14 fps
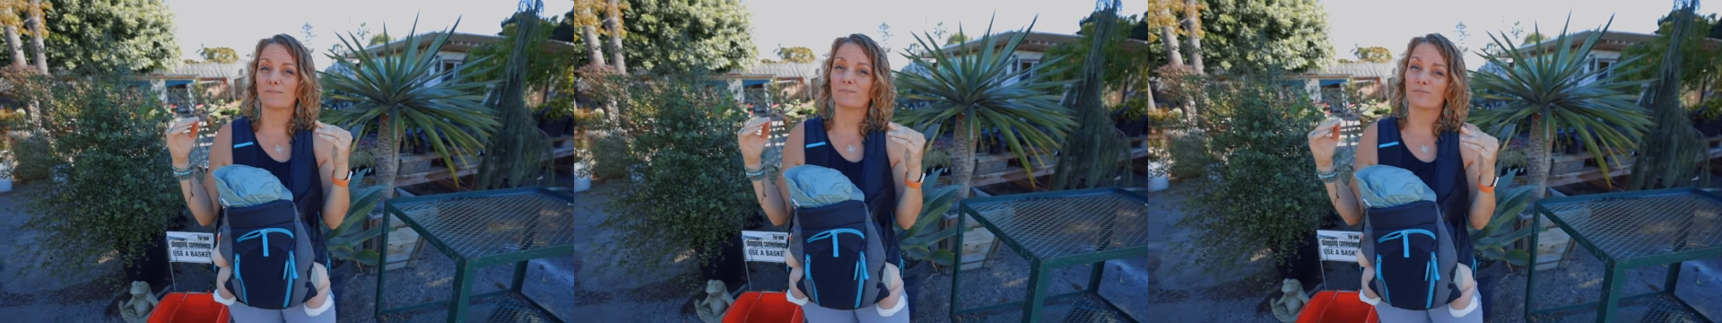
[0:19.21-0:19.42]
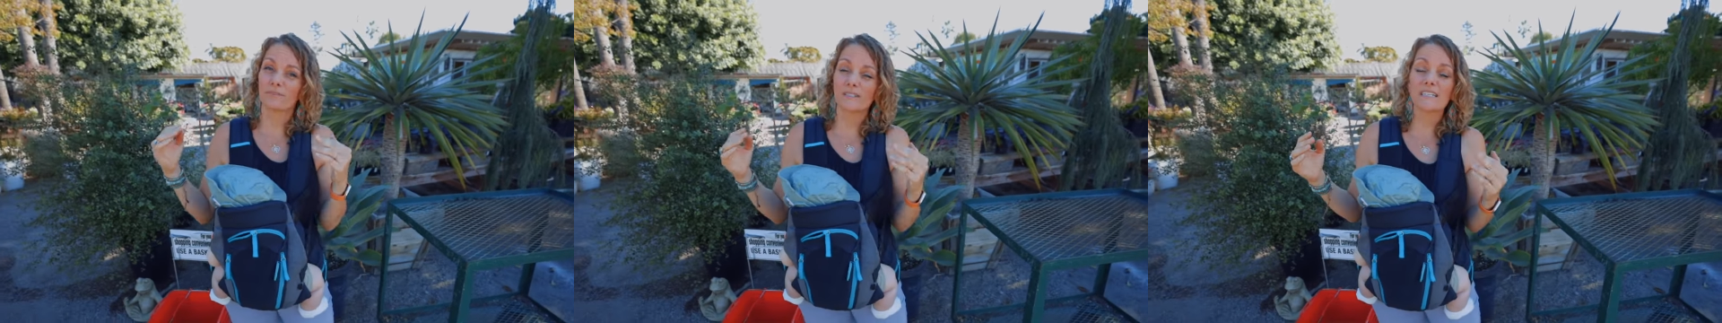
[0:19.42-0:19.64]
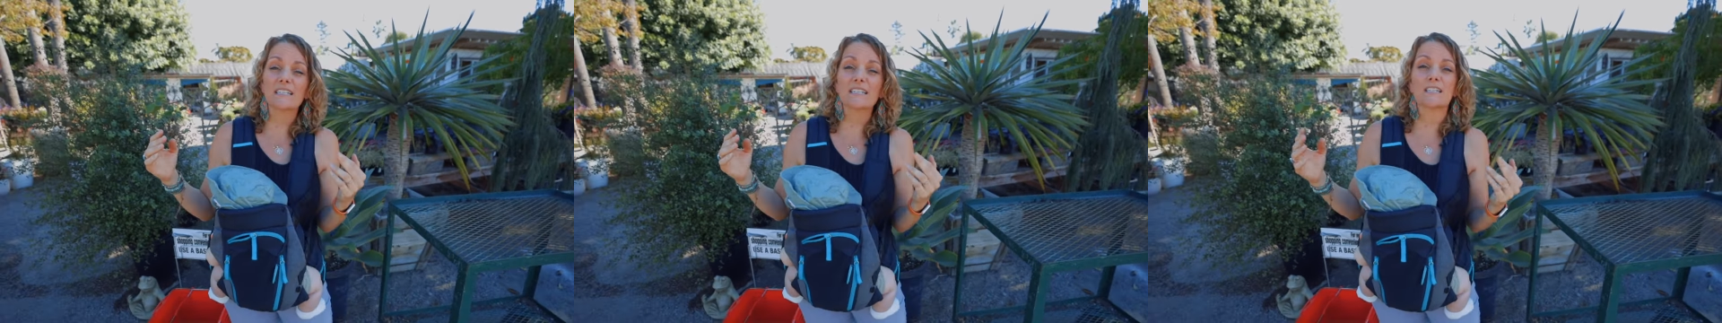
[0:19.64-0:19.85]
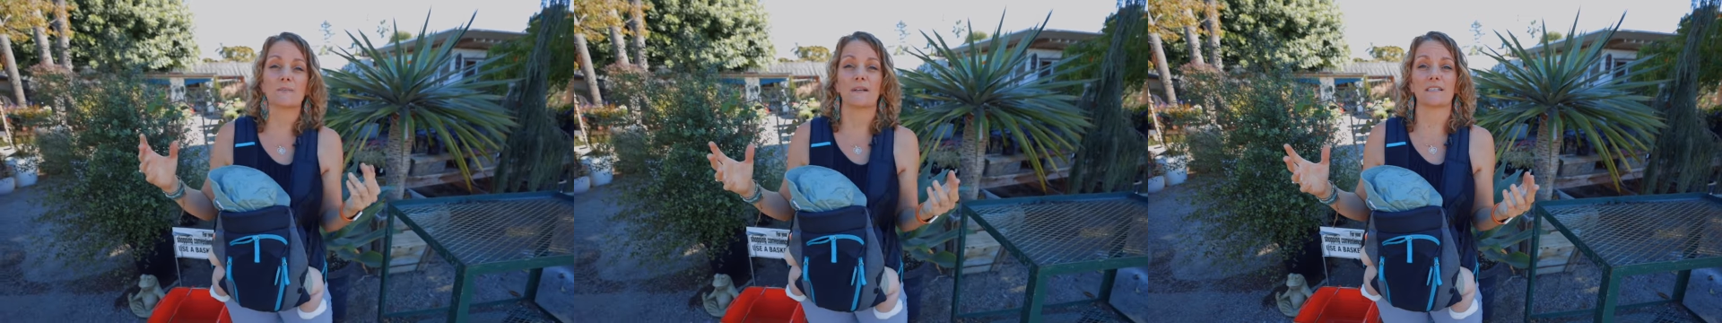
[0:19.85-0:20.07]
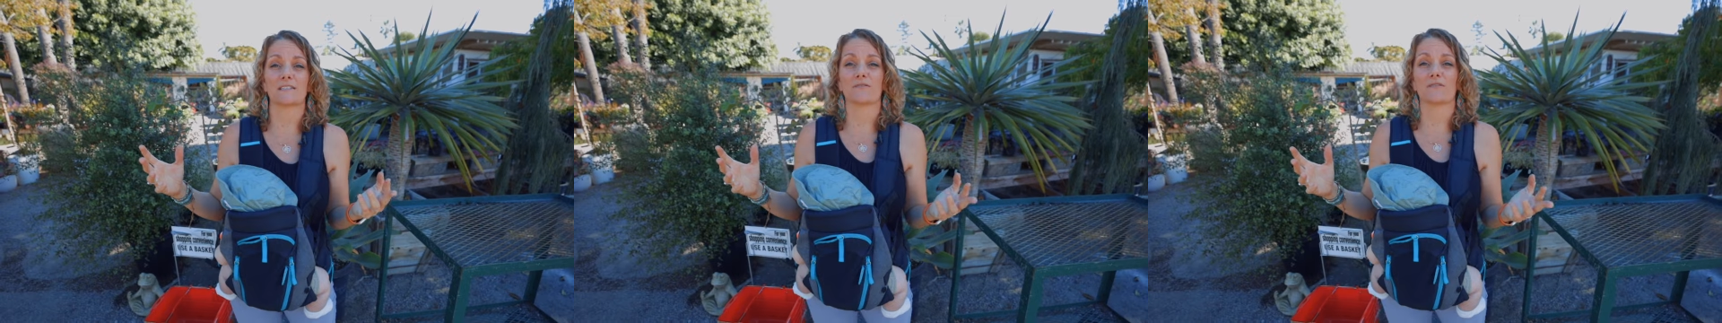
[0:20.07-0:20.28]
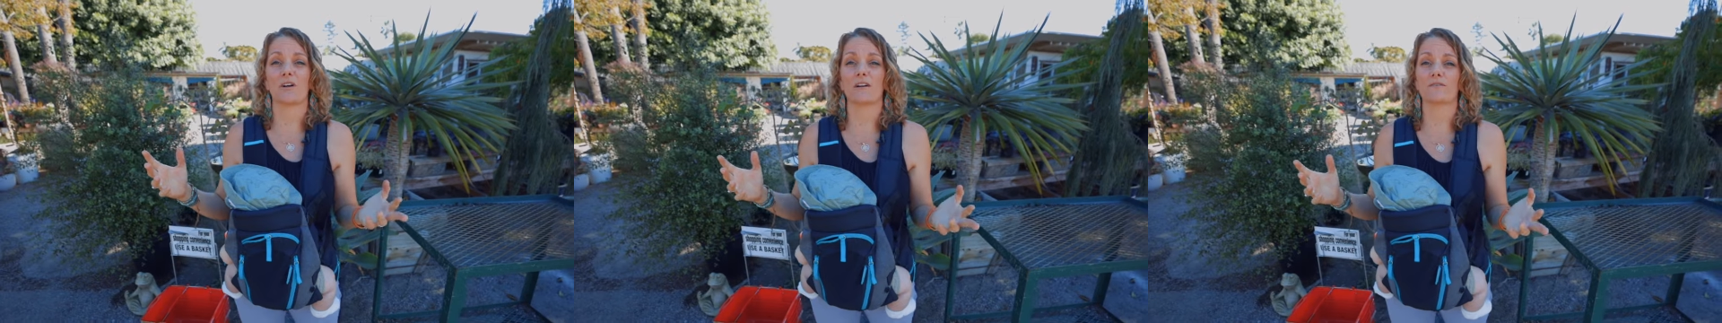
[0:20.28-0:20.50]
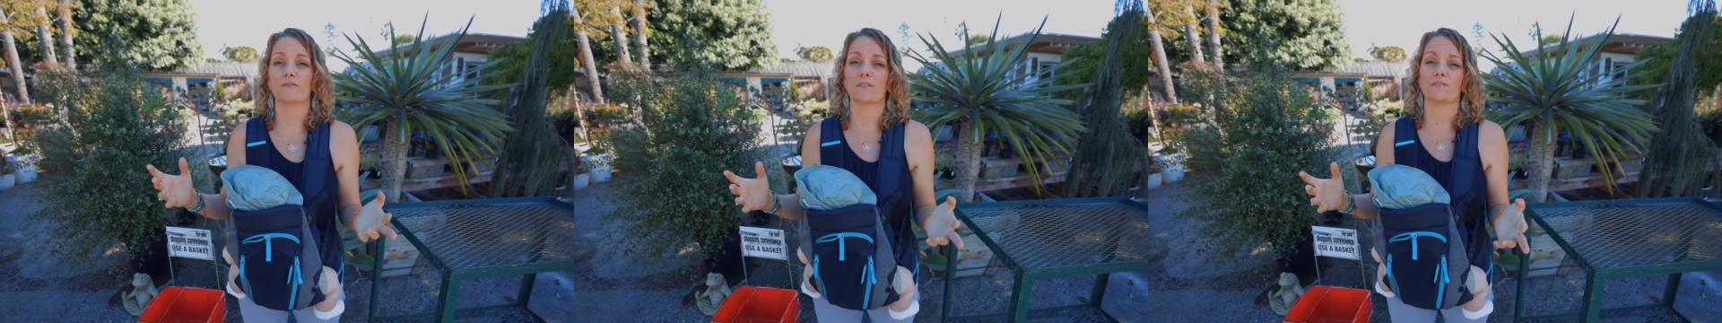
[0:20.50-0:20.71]
pretty expensive
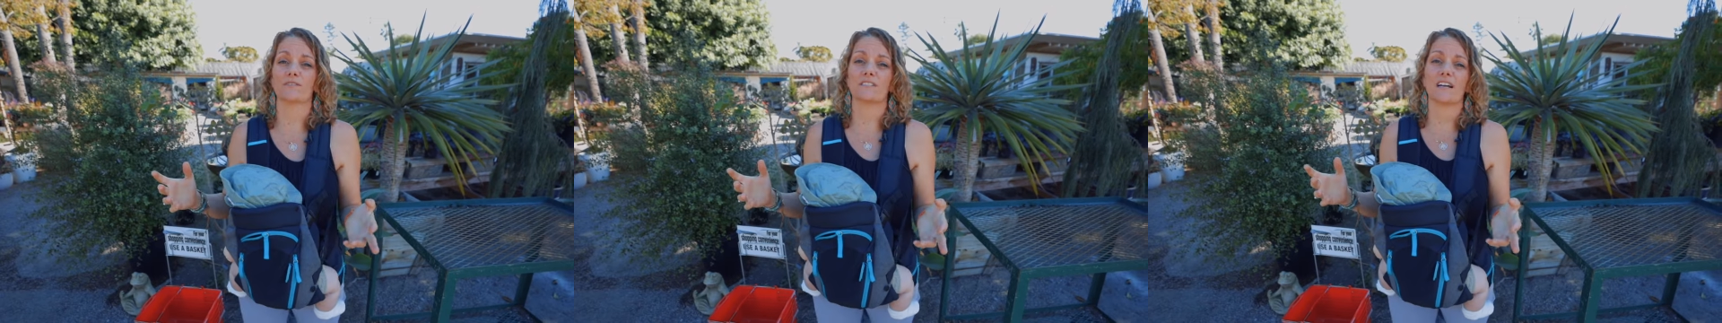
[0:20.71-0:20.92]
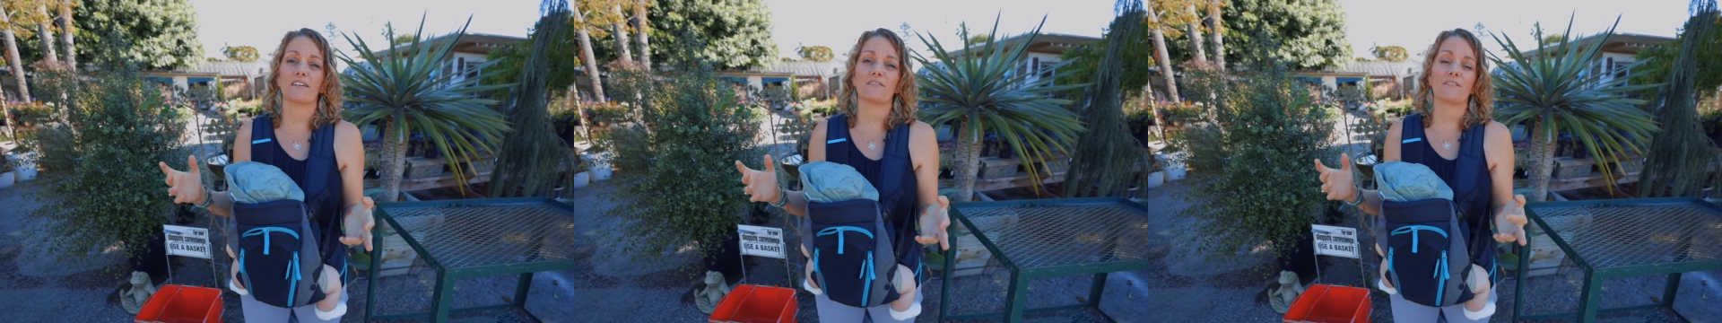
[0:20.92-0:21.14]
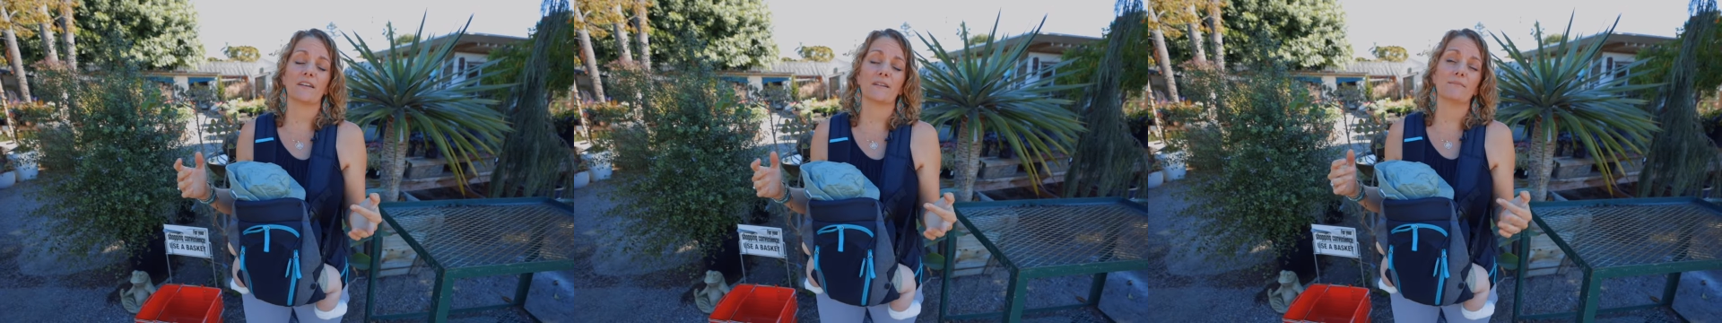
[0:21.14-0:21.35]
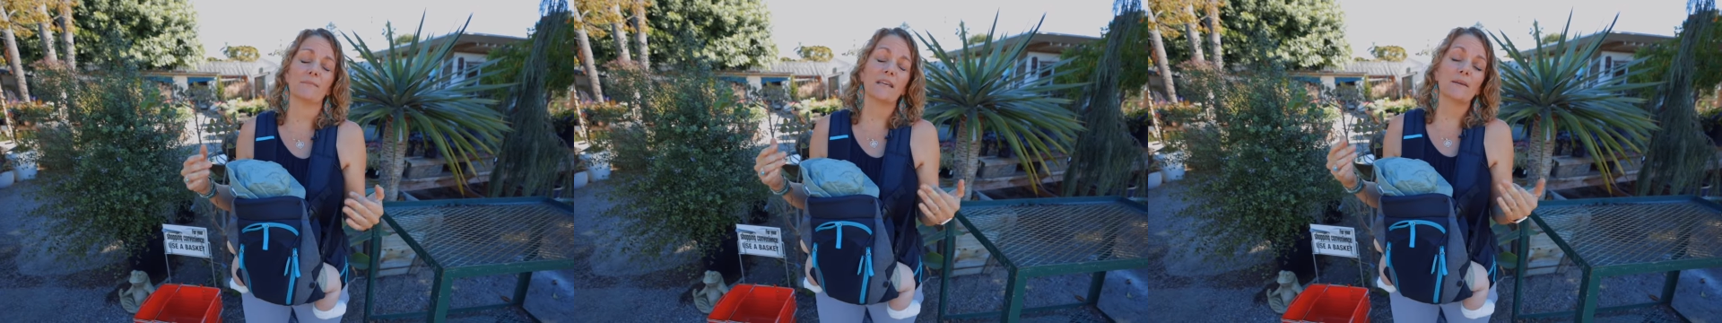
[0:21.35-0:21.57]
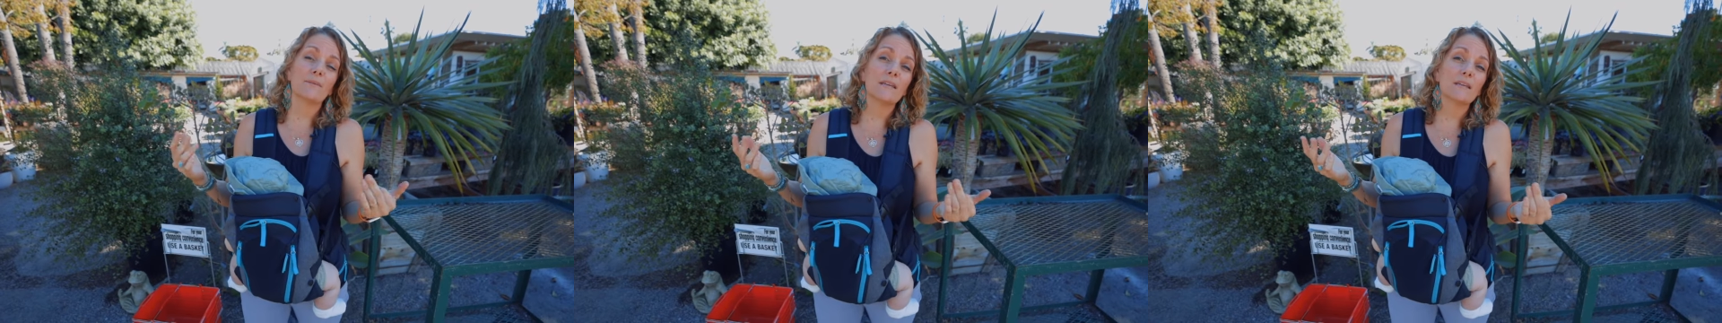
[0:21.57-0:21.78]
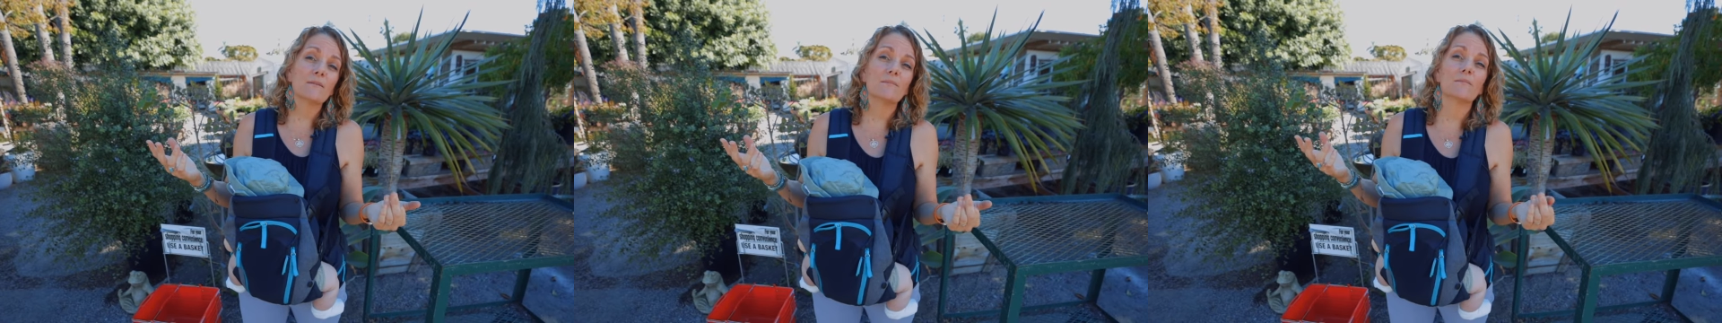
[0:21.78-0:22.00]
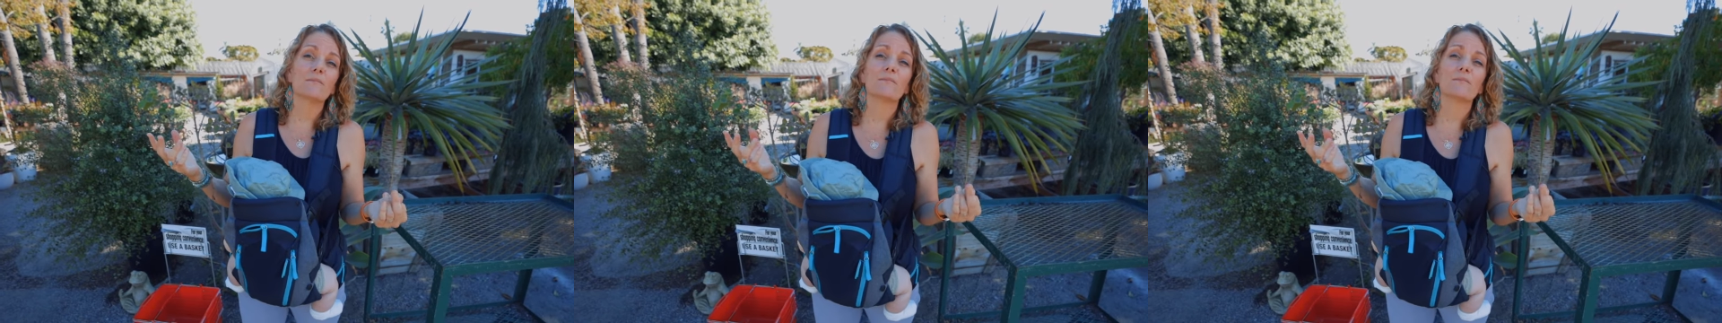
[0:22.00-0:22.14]
cart full of stuff and maybe